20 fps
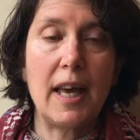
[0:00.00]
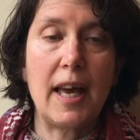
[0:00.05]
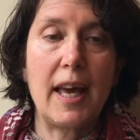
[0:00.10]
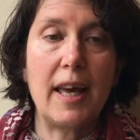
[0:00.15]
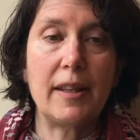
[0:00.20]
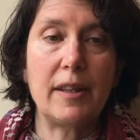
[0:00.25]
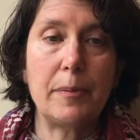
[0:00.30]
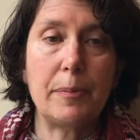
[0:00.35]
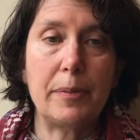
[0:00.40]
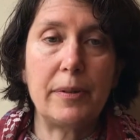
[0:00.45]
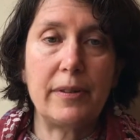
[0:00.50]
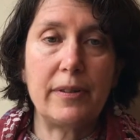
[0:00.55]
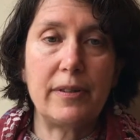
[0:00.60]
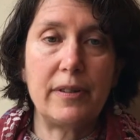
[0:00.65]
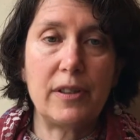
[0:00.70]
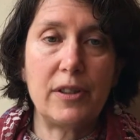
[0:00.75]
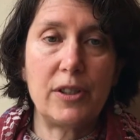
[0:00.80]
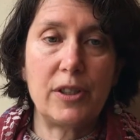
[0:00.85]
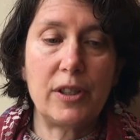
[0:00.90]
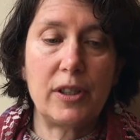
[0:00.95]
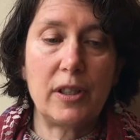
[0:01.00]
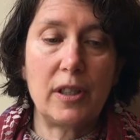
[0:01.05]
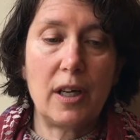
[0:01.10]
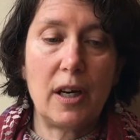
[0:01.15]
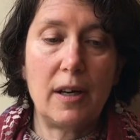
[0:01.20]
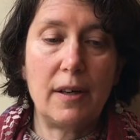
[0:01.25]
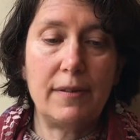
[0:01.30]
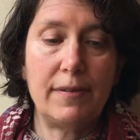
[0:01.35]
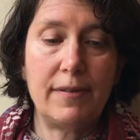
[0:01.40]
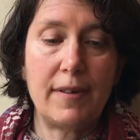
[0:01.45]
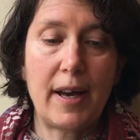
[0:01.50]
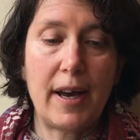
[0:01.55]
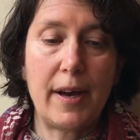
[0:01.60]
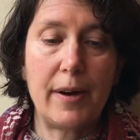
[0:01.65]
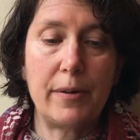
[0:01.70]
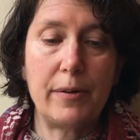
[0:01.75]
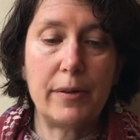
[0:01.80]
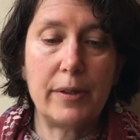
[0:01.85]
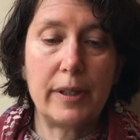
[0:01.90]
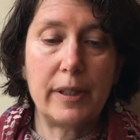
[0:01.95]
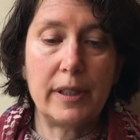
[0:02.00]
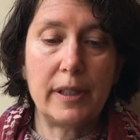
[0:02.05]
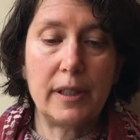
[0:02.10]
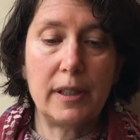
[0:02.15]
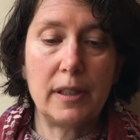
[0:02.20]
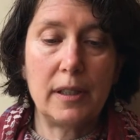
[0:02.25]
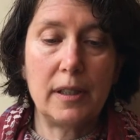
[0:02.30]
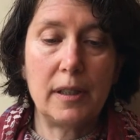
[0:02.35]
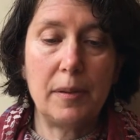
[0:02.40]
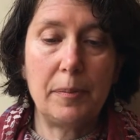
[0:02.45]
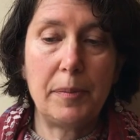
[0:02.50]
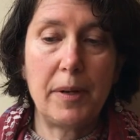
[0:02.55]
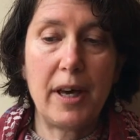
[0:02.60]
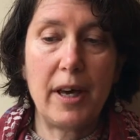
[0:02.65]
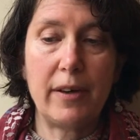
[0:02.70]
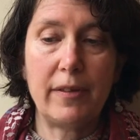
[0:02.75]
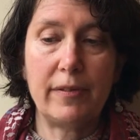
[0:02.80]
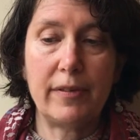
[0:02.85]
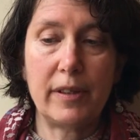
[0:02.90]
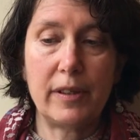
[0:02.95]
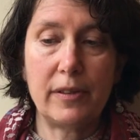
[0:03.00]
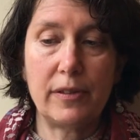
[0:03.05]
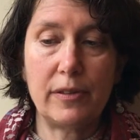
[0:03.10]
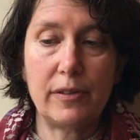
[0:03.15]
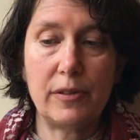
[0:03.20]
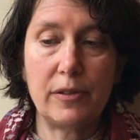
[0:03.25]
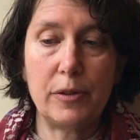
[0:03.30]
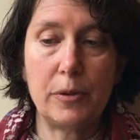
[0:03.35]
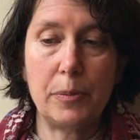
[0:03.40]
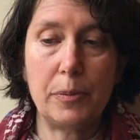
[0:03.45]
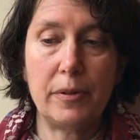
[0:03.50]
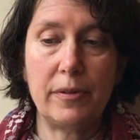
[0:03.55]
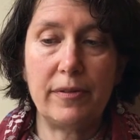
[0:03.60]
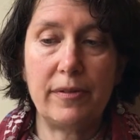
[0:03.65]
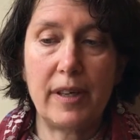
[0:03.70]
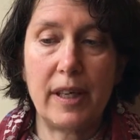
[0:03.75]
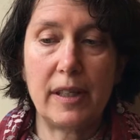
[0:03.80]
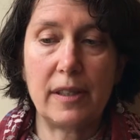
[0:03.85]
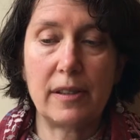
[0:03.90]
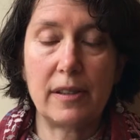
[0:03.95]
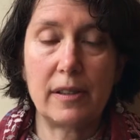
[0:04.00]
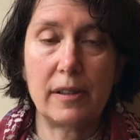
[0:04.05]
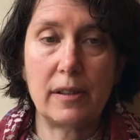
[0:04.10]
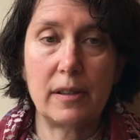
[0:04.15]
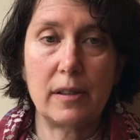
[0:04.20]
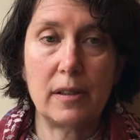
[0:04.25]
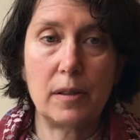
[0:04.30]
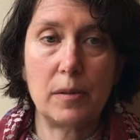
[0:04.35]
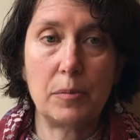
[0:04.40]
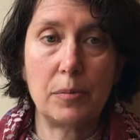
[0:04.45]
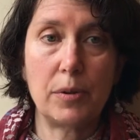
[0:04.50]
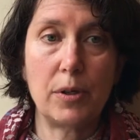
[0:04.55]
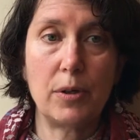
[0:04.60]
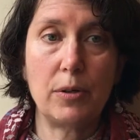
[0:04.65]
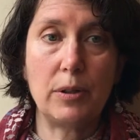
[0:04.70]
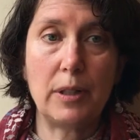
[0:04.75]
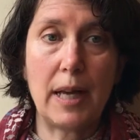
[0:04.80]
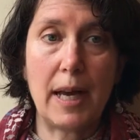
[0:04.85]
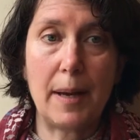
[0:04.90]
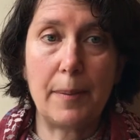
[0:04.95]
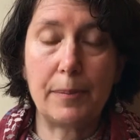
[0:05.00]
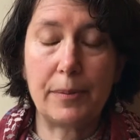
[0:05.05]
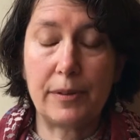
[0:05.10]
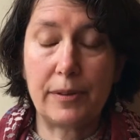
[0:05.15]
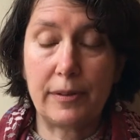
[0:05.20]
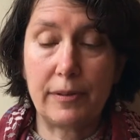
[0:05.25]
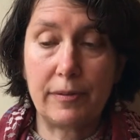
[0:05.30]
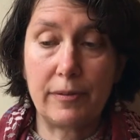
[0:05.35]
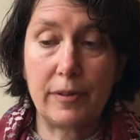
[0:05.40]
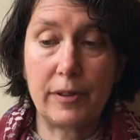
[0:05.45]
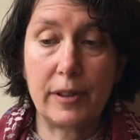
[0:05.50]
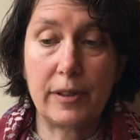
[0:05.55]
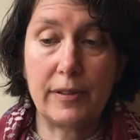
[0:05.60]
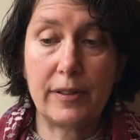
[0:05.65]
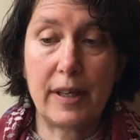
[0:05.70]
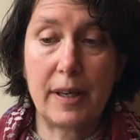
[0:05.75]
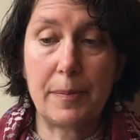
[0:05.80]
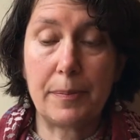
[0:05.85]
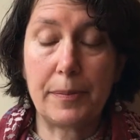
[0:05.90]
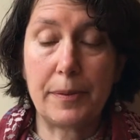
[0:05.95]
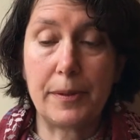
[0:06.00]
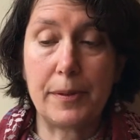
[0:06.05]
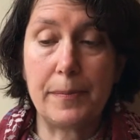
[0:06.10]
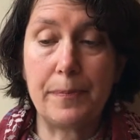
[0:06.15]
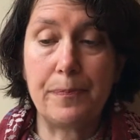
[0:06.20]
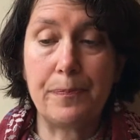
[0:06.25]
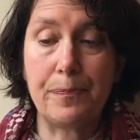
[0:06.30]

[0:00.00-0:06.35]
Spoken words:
and the position of our pelvis to prevent prolapse, for example.